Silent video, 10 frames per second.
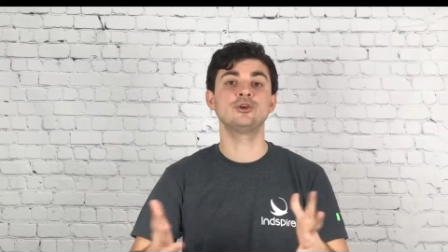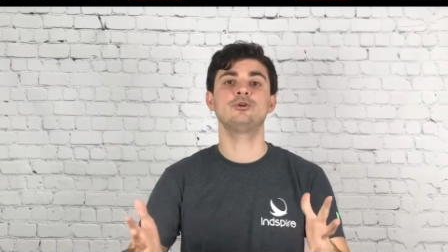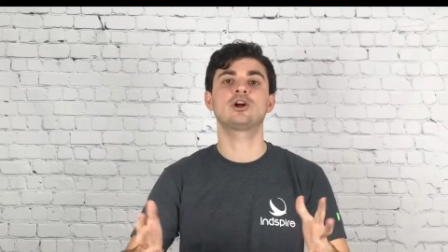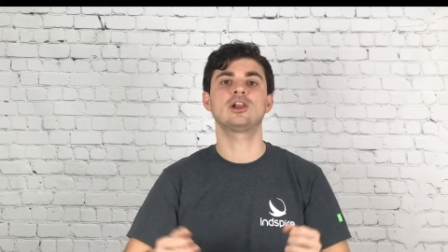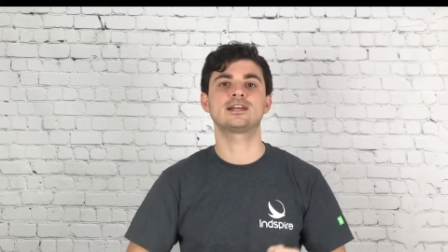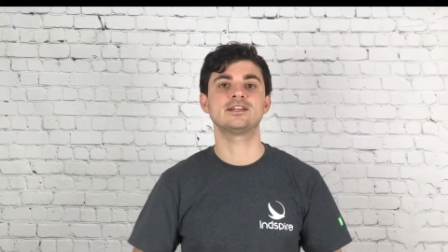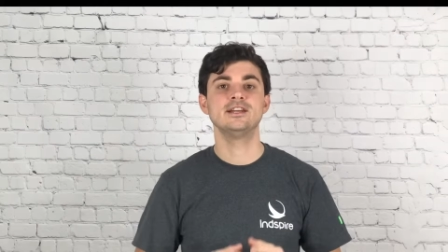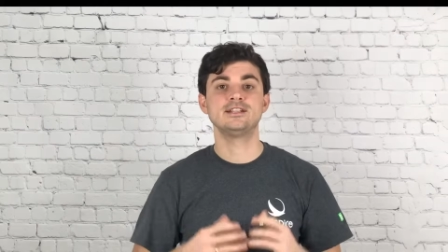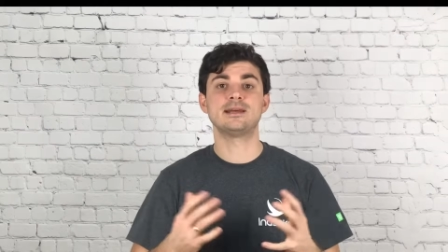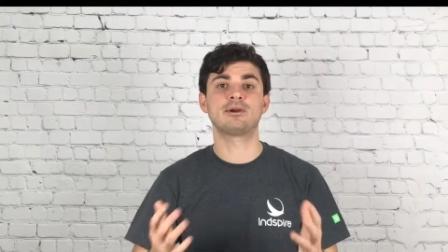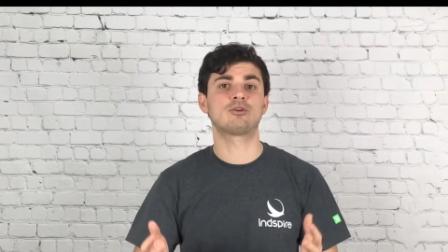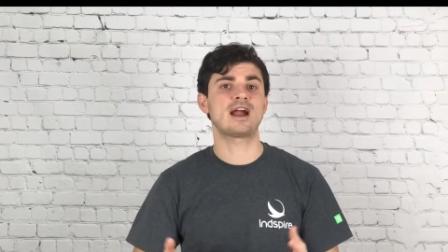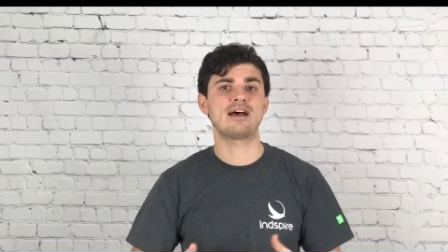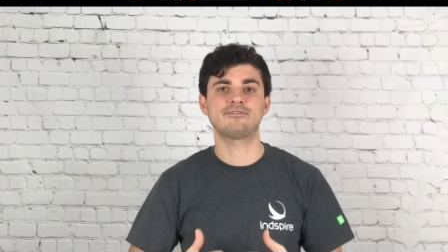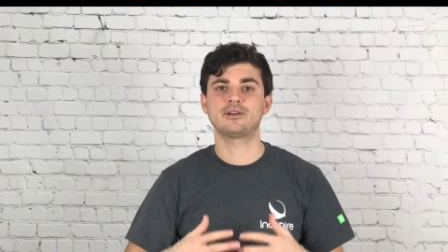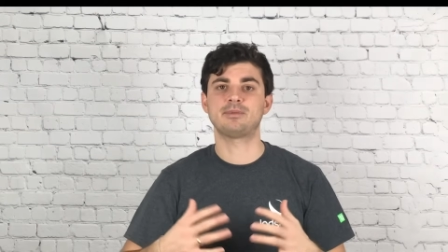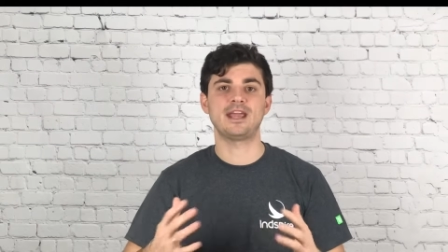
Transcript: So you'll collect demographic,